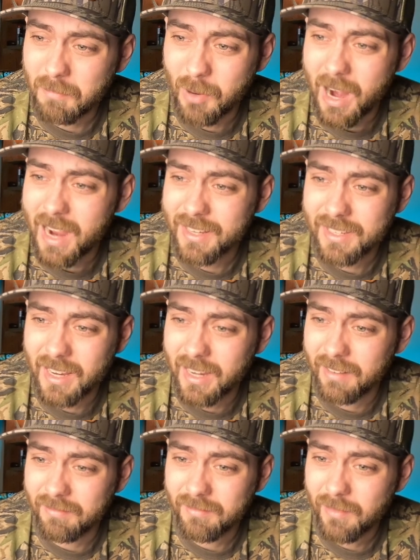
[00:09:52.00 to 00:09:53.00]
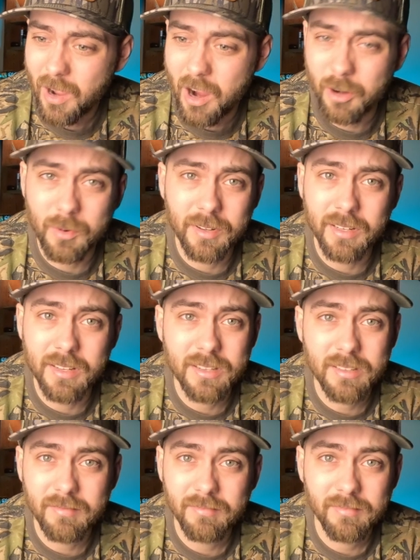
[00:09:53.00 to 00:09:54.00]
price and
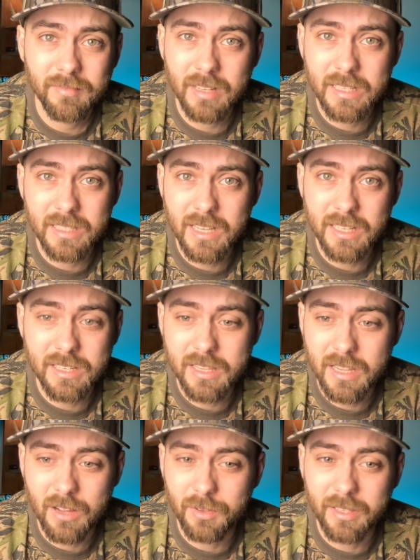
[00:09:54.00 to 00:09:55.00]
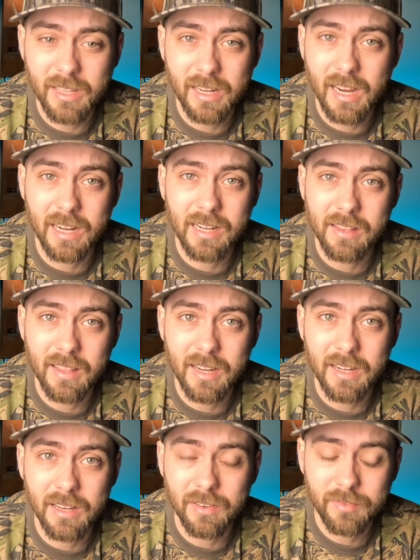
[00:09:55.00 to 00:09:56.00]
awkwardness. That's the only thing I can
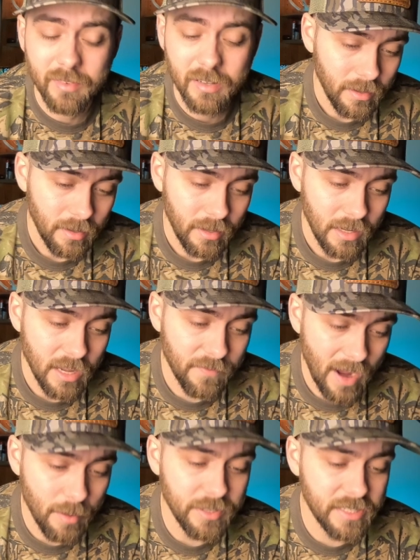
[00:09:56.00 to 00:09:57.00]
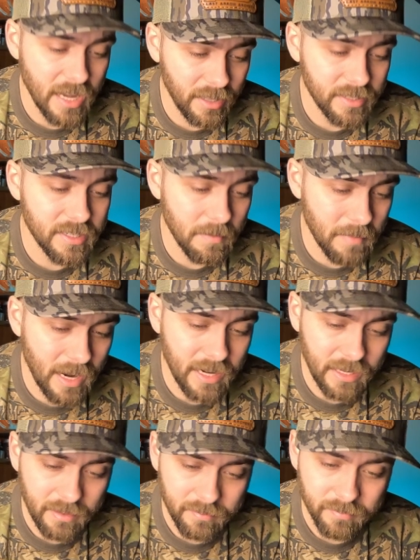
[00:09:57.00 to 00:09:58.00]
think of. If I was telling
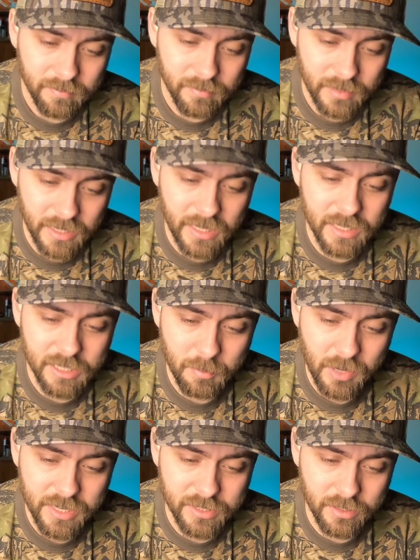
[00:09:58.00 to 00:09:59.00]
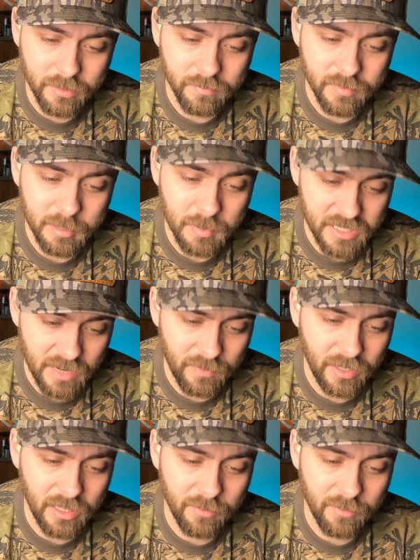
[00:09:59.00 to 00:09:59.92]
somebody to get a suppressor specifically